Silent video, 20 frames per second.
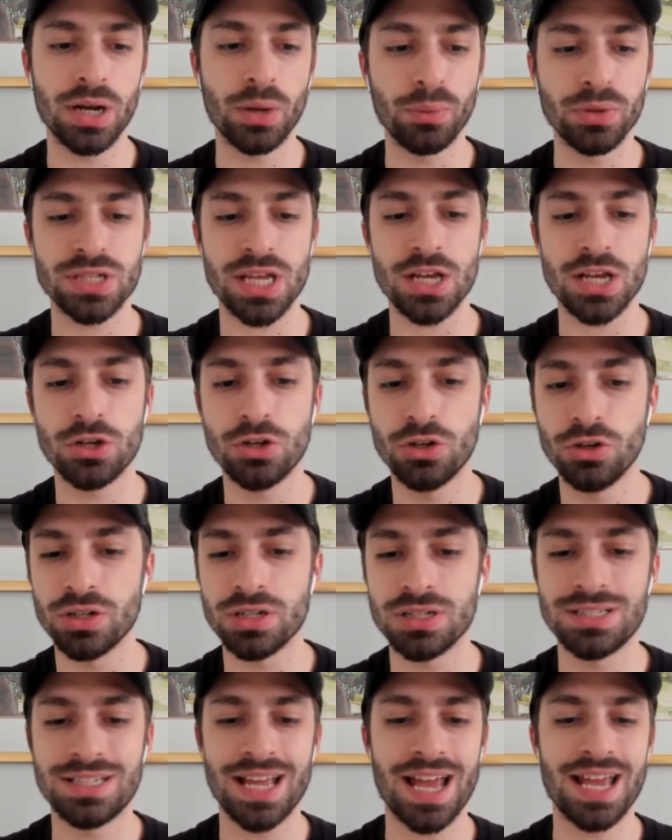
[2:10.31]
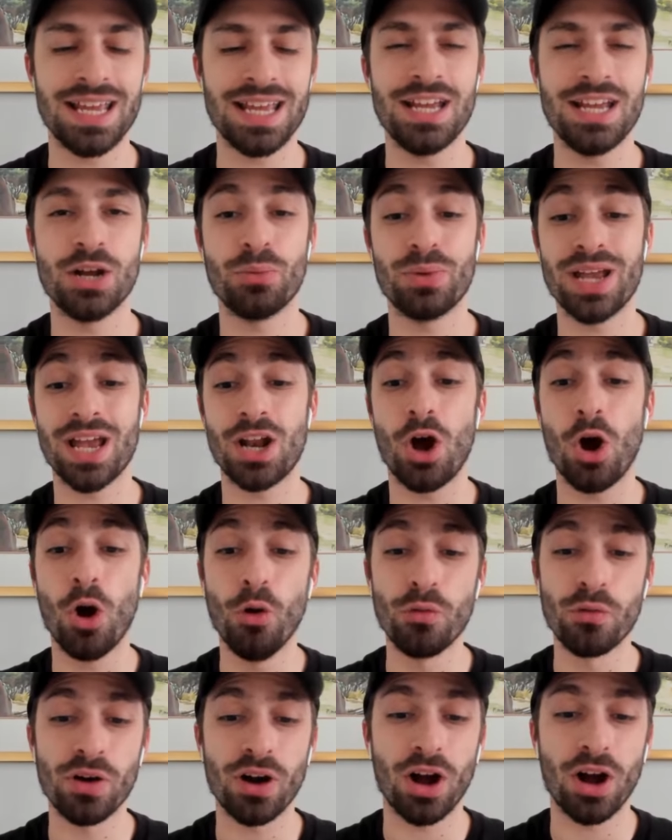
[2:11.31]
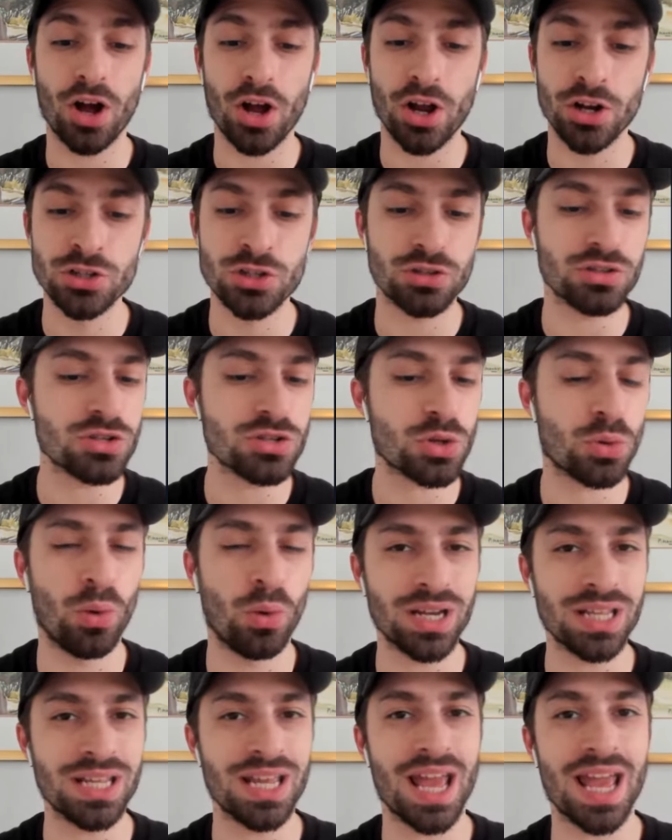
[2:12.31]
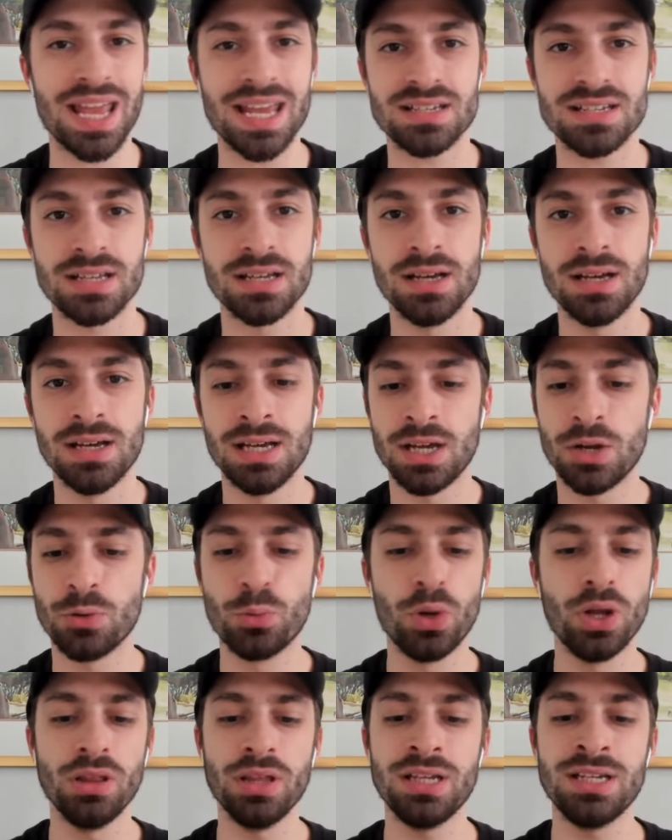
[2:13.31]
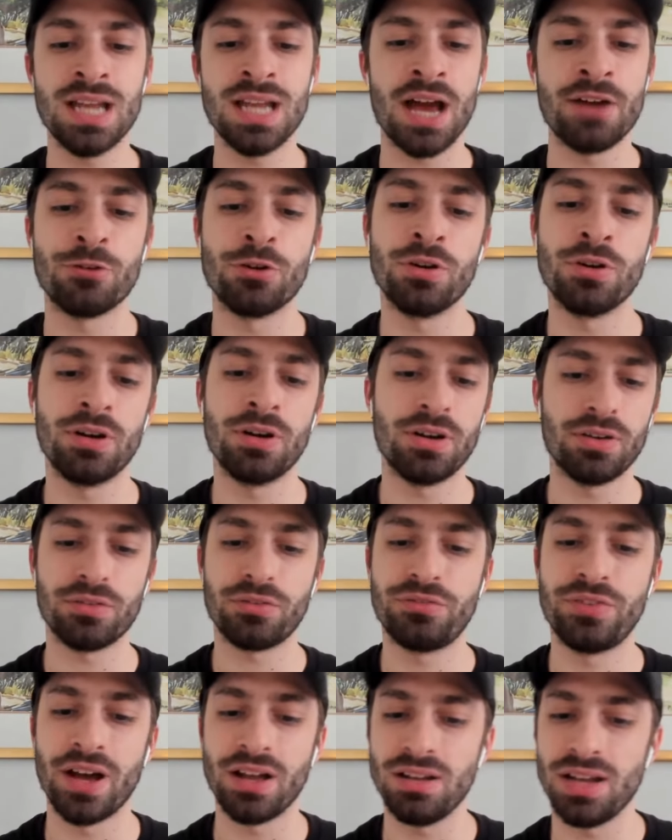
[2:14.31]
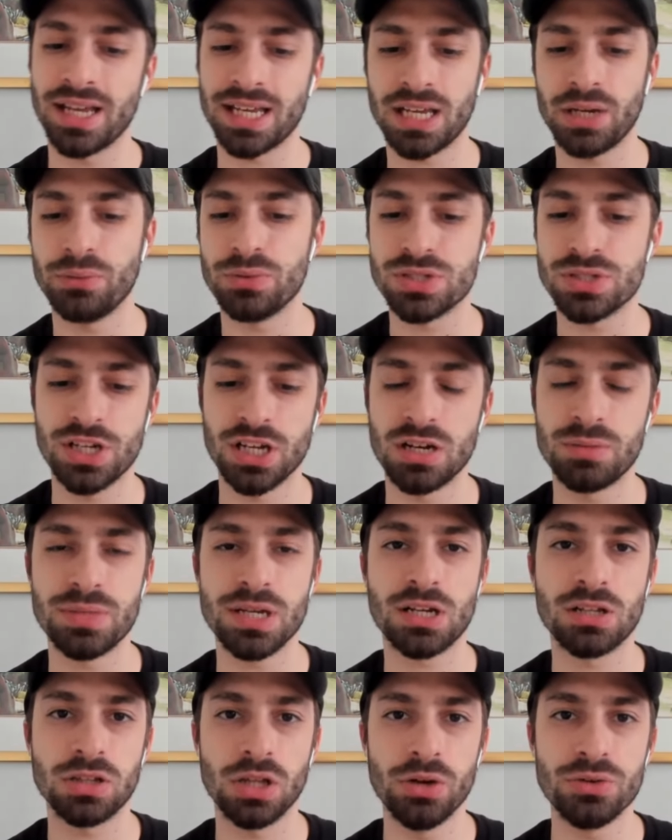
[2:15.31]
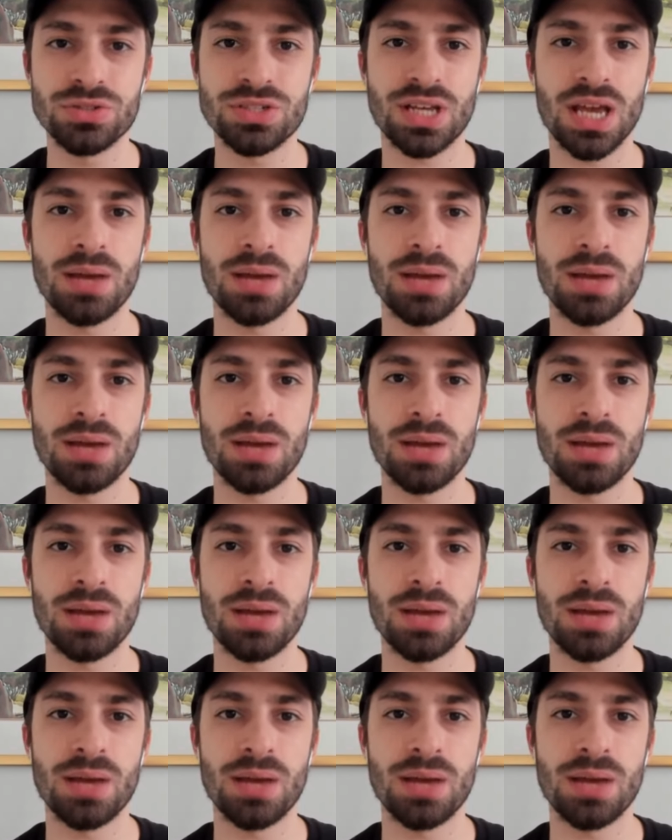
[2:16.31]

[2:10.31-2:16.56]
It was a good day here. We had over 128 it really never felt like it was going to be close.